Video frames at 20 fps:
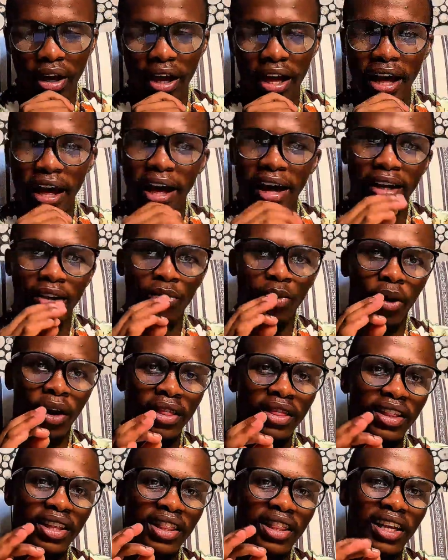And
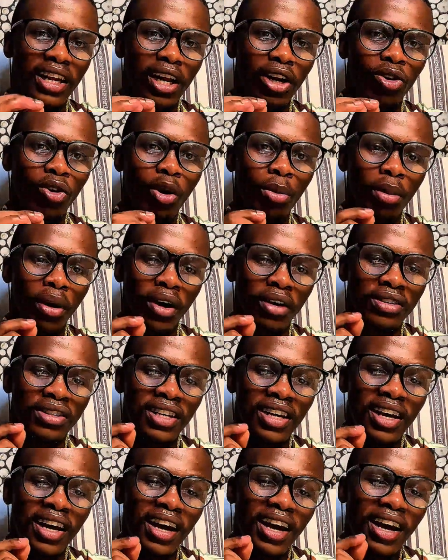one thing that I know about
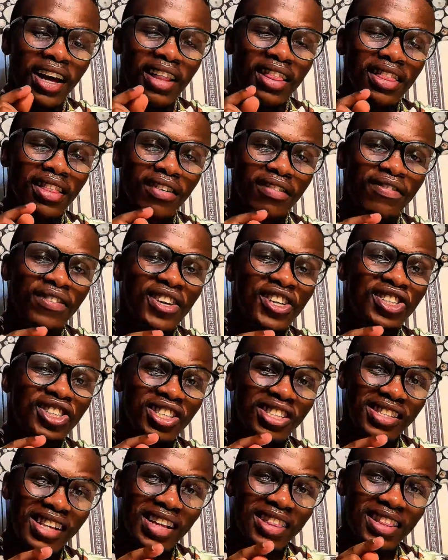the
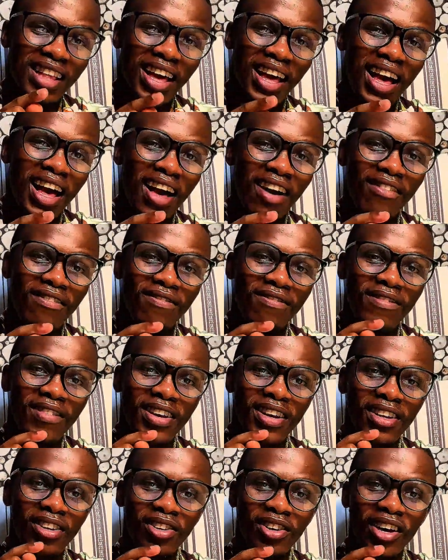features that they have
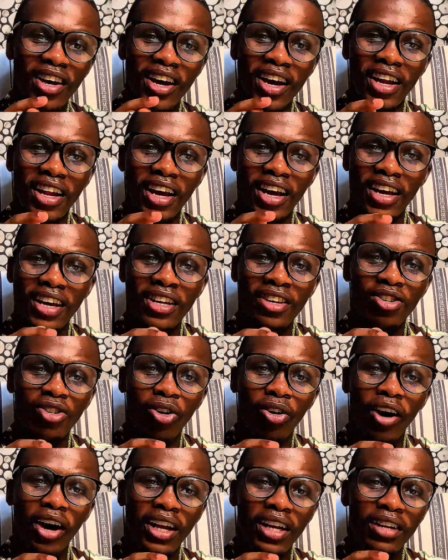in
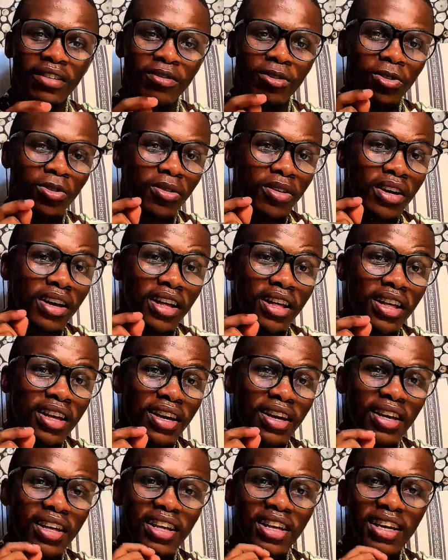Go High Level,
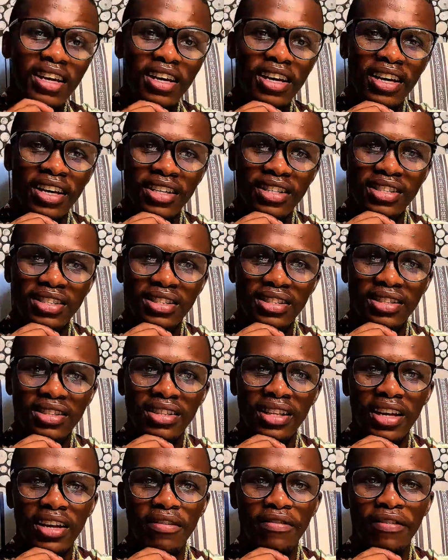it's
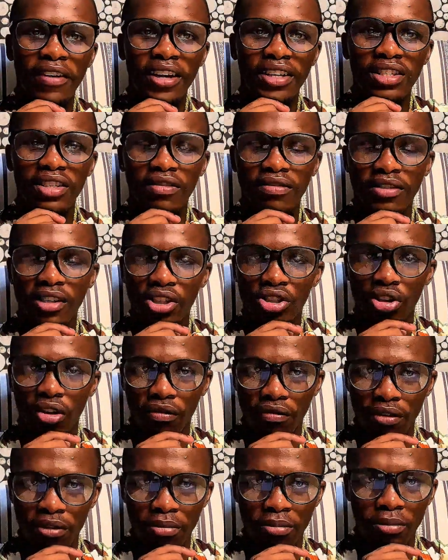the effectiveness
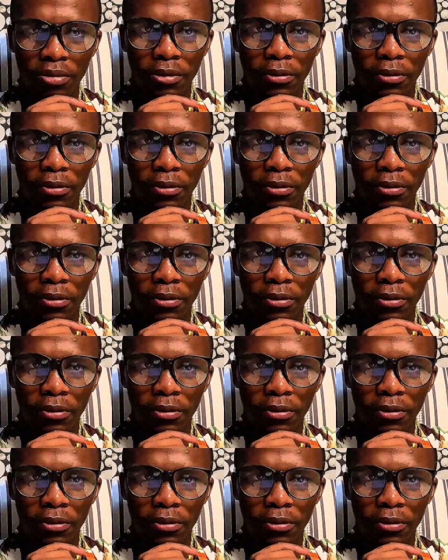of them.